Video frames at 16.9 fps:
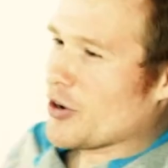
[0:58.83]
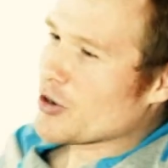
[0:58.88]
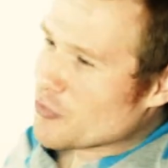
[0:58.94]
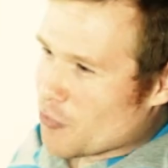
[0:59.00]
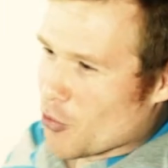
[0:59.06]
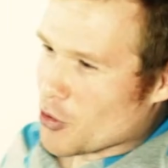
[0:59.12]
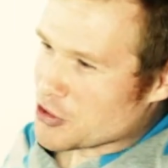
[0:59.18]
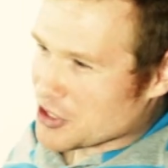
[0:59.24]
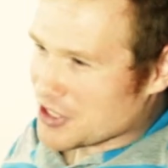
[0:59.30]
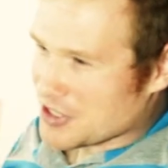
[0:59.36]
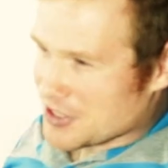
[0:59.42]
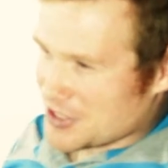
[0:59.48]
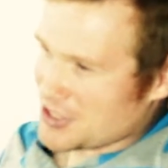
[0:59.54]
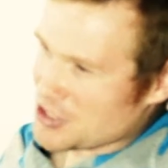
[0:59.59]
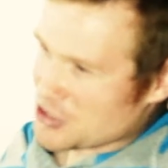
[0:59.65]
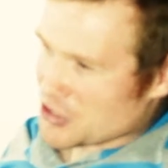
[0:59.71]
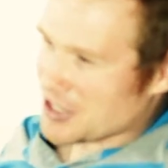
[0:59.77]
unfortunate
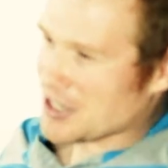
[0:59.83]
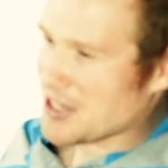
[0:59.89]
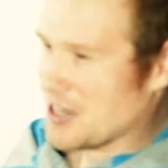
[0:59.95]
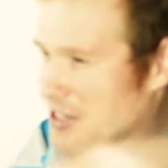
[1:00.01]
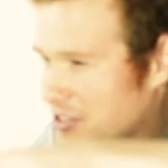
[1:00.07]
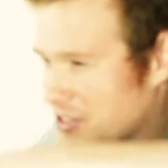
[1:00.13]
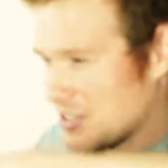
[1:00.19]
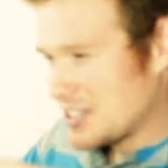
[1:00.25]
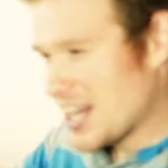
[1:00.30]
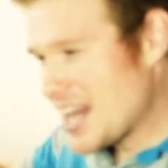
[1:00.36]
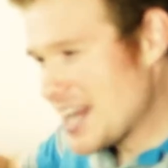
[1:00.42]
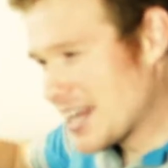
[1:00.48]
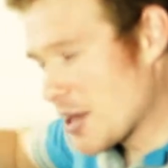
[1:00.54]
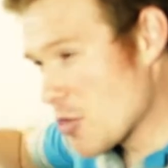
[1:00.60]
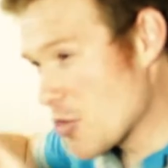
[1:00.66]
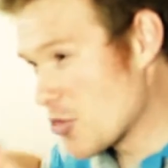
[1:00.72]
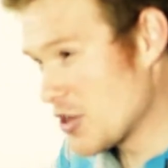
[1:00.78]
decision to
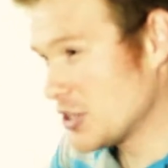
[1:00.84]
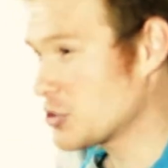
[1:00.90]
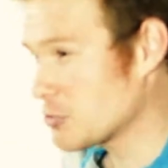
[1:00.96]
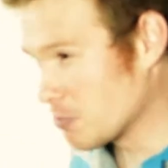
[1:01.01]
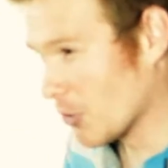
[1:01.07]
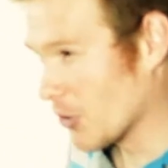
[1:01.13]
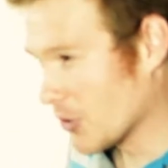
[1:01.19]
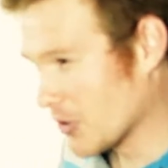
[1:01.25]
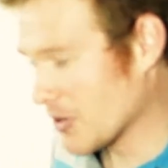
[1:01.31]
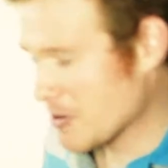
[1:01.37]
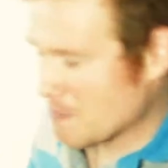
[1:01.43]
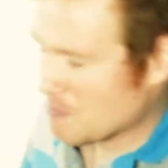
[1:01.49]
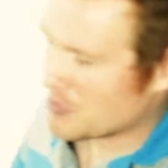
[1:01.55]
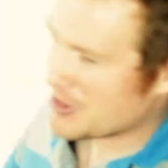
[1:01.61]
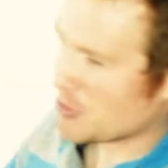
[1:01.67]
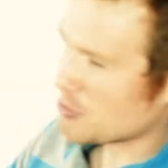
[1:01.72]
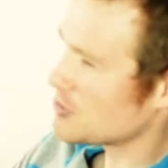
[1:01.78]
take this burner
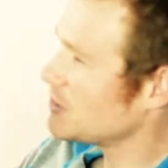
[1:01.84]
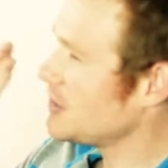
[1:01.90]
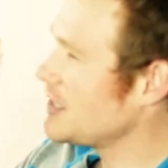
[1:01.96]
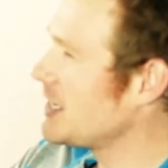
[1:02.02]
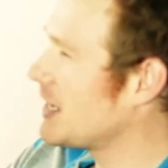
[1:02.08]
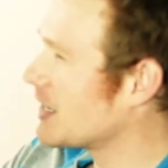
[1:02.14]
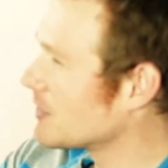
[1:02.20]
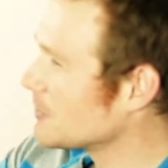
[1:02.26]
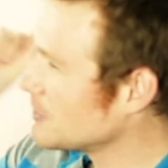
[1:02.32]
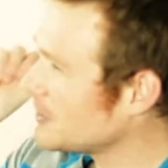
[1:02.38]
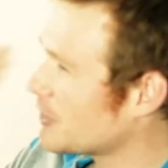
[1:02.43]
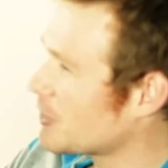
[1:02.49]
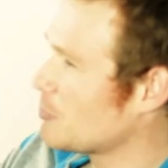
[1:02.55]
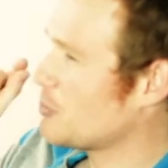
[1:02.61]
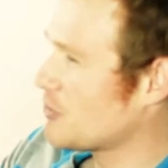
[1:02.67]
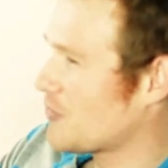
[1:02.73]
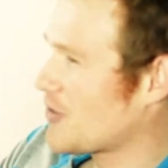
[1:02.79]
that was leaking a
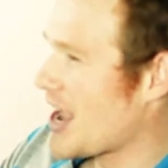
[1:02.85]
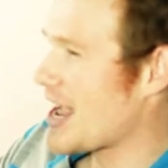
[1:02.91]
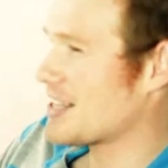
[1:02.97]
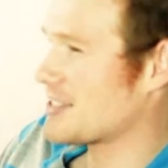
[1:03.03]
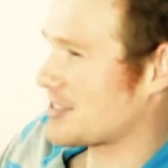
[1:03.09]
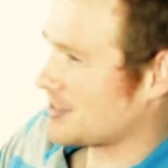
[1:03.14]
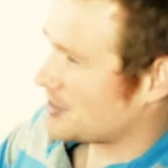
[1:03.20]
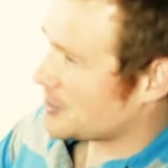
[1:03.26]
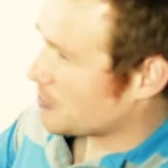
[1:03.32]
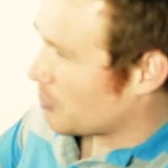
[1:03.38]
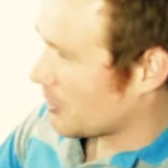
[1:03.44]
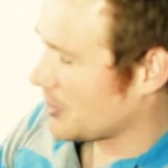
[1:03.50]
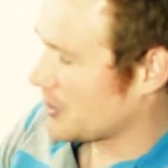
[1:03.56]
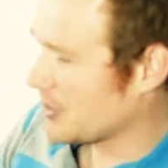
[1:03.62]
little bit of gas because he put it